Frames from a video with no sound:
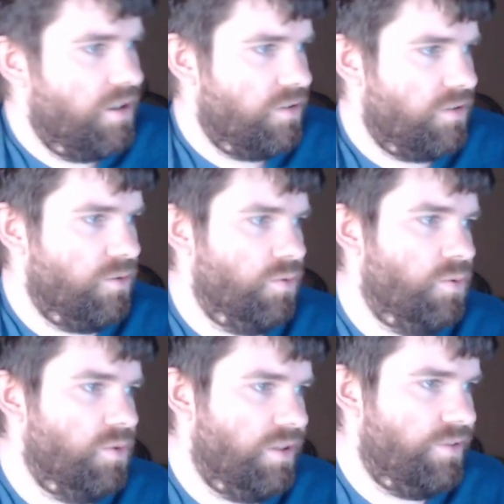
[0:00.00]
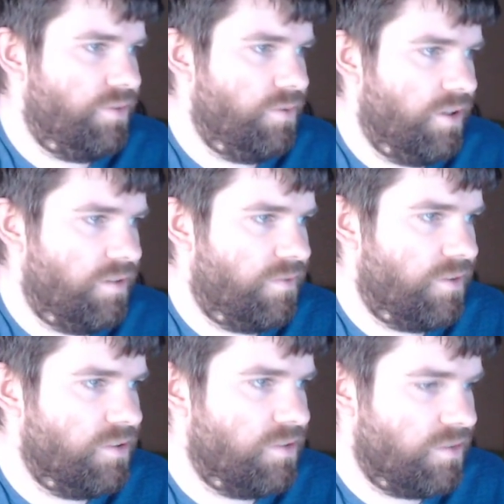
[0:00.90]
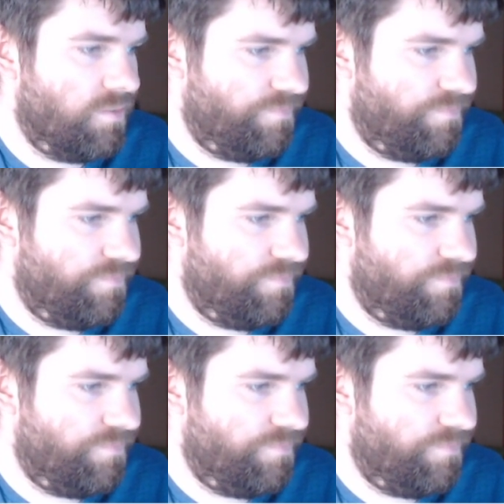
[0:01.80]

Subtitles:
So let's do that first.